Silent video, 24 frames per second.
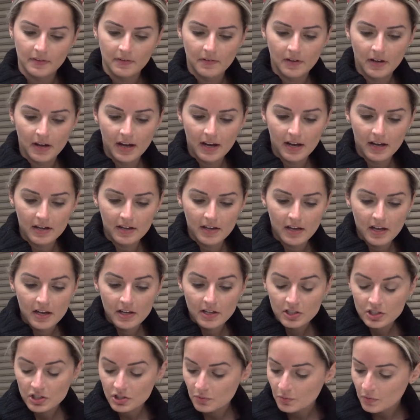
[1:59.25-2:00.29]
Okay,
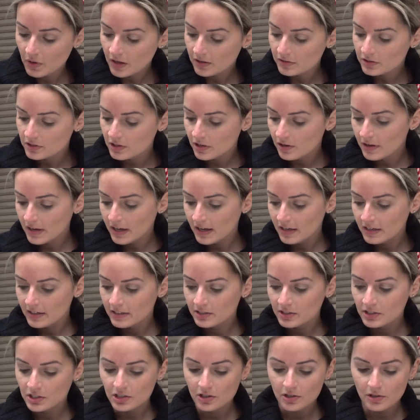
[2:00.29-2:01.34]
so what I'll go ahead
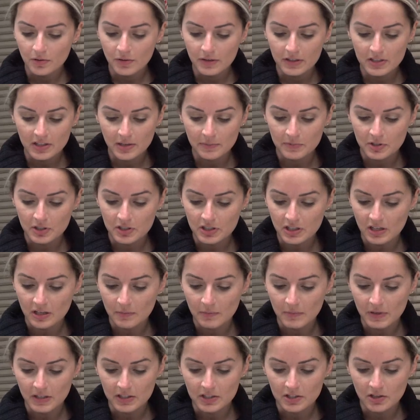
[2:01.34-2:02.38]
and do is I'm just going
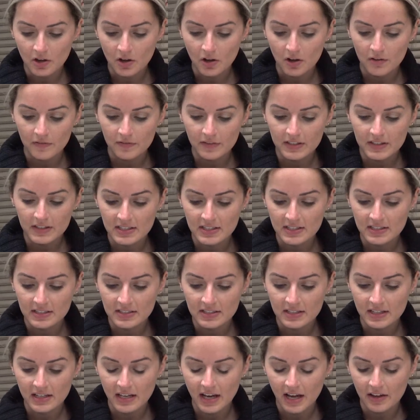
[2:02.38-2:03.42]
to mix all of in
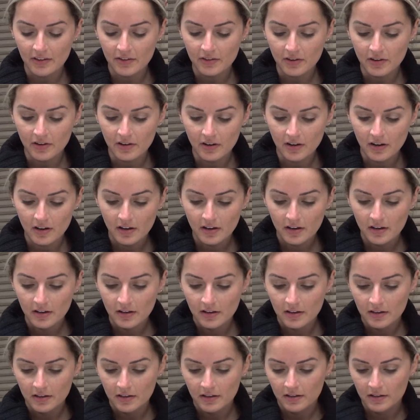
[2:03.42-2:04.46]
together.
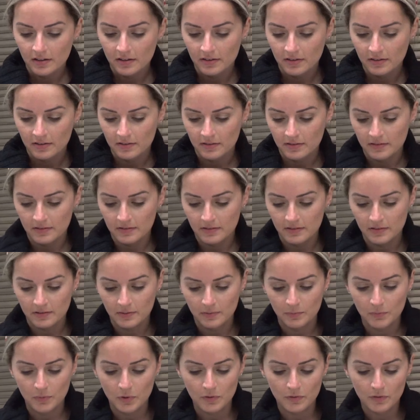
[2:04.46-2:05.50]

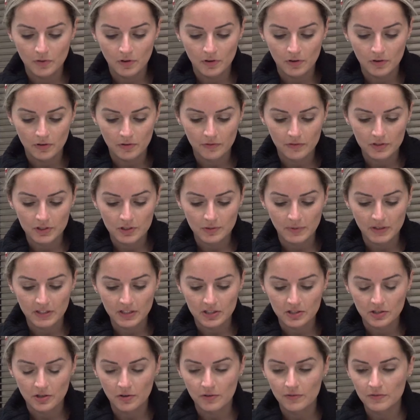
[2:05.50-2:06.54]
Move it on over to my
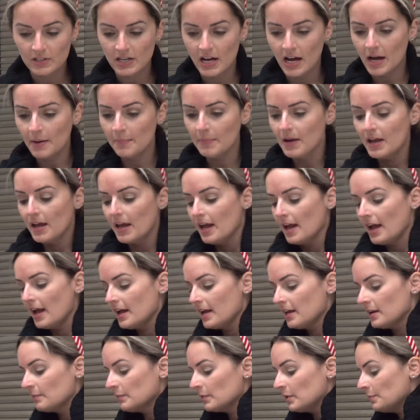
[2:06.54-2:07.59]
stovetop.
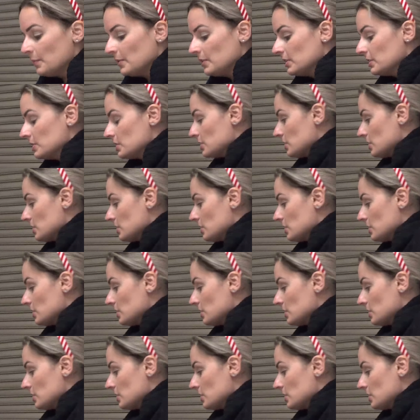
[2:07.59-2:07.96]
And I'm going to put the